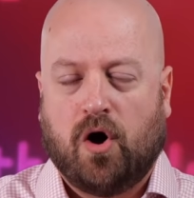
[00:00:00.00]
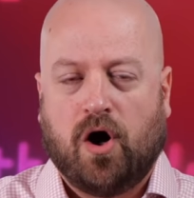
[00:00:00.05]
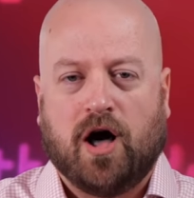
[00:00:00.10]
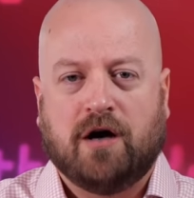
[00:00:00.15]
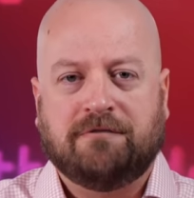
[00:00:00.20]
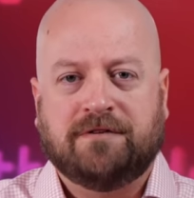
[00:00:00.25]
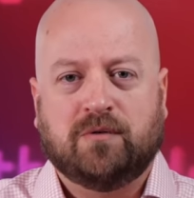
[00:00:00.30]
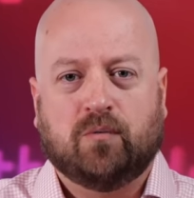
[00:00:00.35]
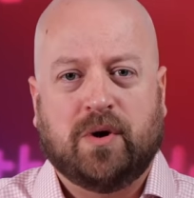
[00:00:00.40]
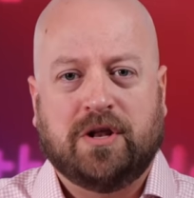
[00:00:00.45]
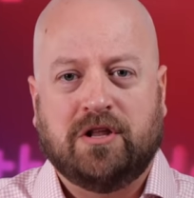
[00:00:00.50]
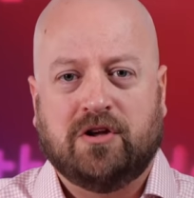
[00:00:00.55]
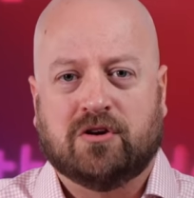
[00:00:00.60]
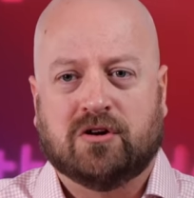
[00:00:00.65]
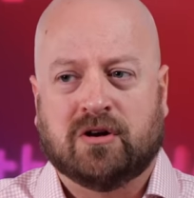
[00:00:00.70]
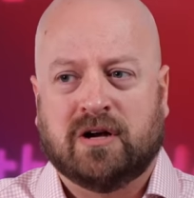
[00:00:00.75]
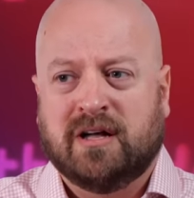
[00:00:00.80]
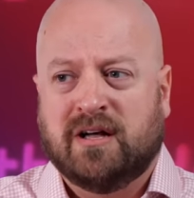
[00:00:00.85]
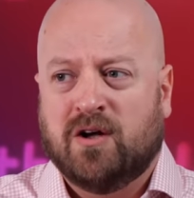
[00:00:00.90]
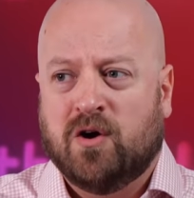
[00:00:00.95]
Often when
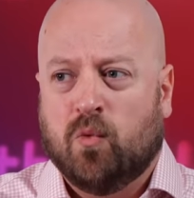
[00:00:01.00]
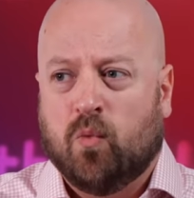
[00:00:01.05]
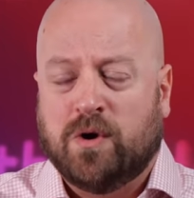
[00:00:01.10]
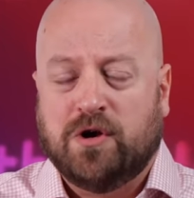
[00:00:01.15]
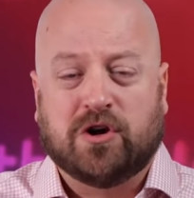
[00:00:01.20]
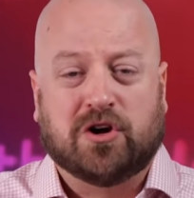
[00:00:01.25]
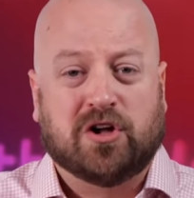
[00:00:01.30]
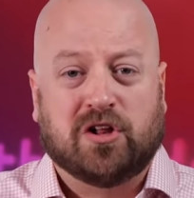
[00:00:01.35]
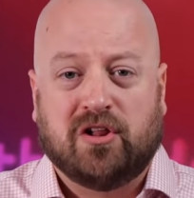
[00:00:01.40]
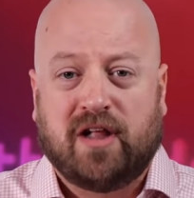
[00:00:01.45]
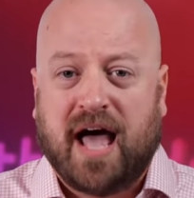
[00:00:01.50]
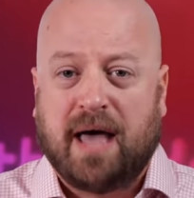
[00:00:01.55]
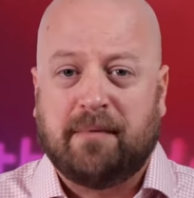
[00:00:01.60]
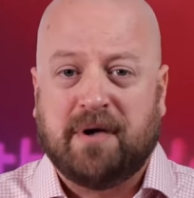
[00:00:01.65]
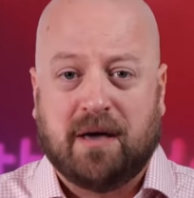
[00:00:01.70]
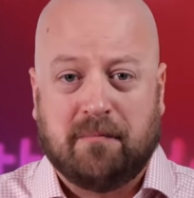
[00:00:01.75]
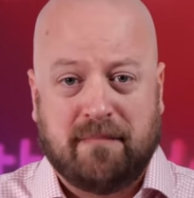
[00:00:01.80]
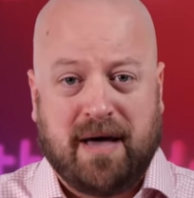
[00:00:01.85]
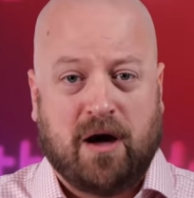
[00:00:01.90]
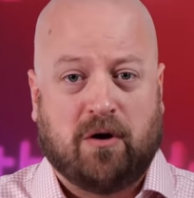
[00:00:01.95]
you're when you're
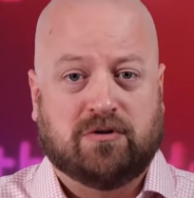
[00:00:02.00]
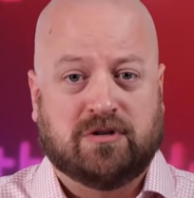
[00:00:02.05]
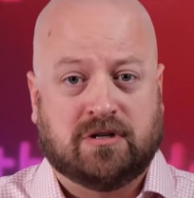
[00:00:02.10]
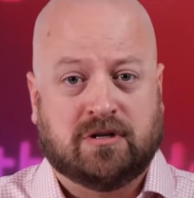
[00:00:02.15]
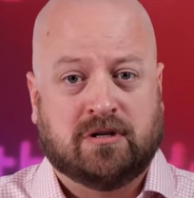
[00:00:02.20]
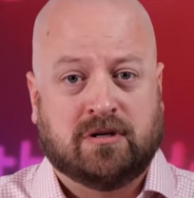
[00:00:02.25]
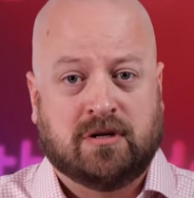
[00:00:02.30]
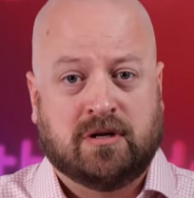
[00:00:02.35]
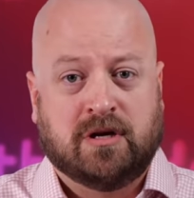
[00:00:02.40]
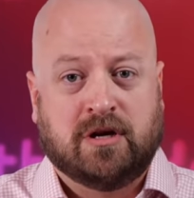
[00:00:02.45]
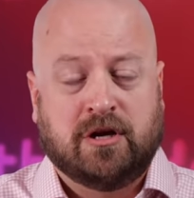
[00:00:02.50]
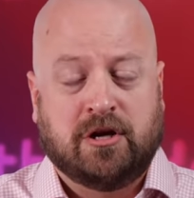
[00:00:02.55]
climbing a mountain,